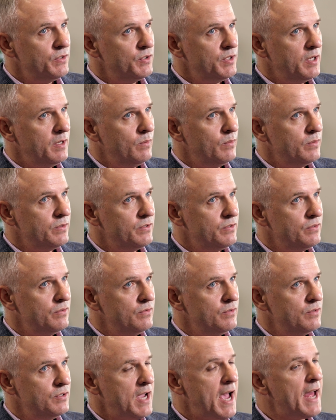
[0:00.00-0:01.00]
she was
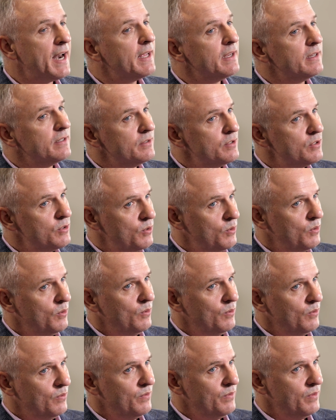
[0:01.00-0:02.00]
chatting
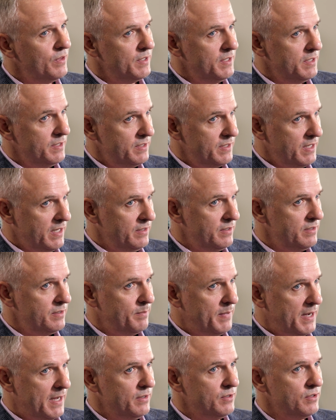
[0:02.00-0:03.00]
to the
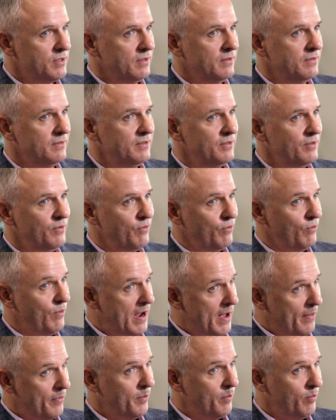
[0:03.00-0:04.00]
deceased patient
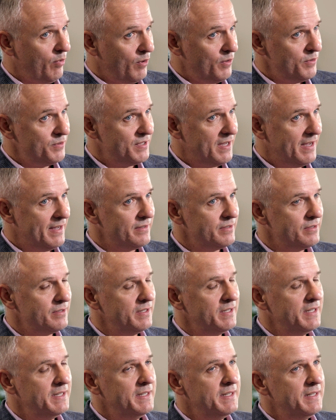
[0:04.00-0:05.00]
throughout the
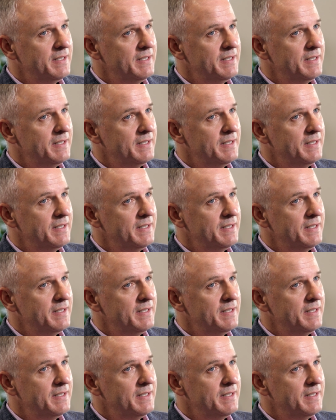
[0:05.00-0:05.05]
process.